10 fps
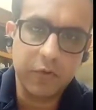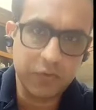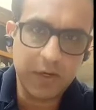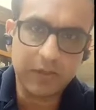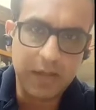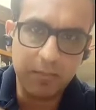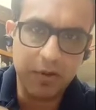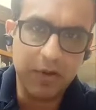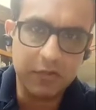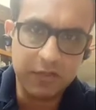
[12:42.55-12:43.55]
You see, it's
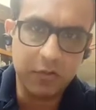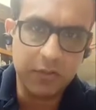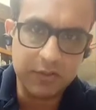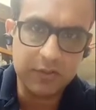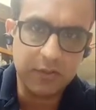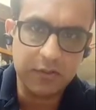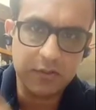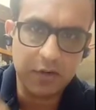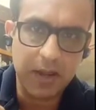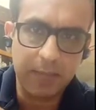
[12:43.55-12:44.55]
happening in a sequence. It's
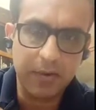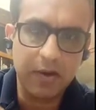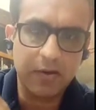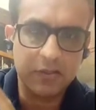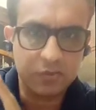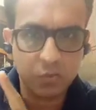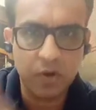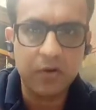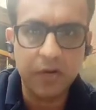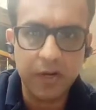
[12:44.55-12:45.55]
not happening in just
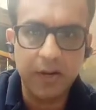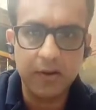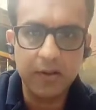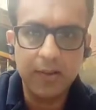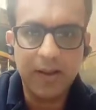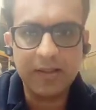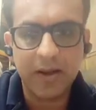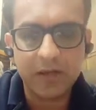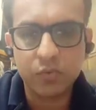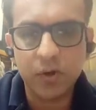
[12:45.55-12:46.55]
one reading. And
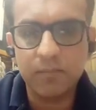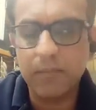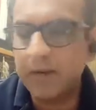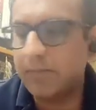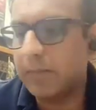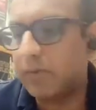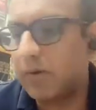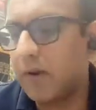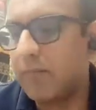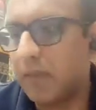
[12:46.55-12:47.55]
that's what many people
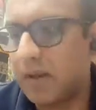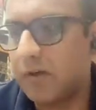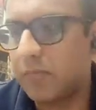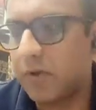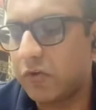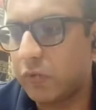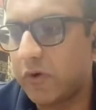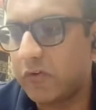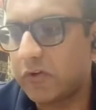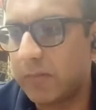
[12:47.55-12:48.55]
and many of my
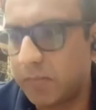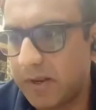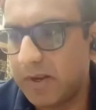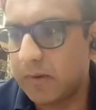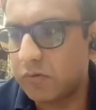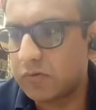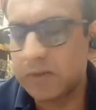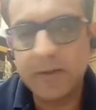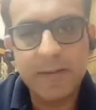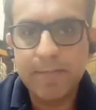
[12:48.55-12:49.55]
students complain about.
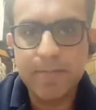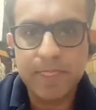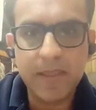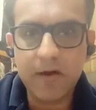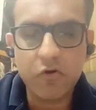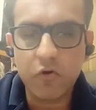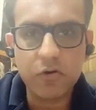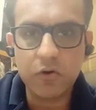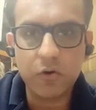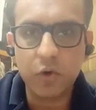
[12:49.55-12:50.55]
They
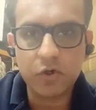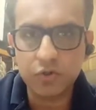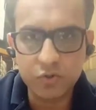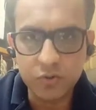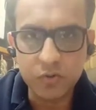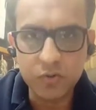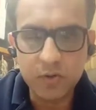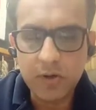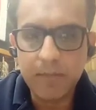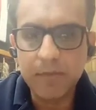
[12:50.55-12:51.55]
don't know what to do
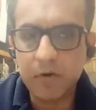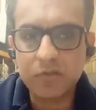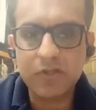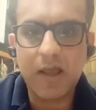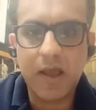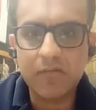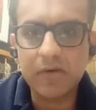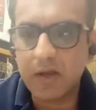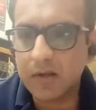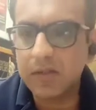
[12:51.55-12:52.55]
because they
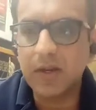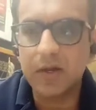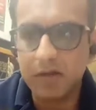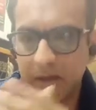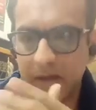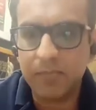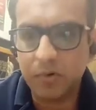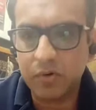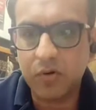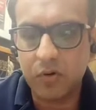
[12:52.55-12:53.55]
haven't done the entire
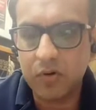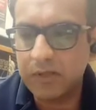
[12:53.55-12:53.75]
protocol.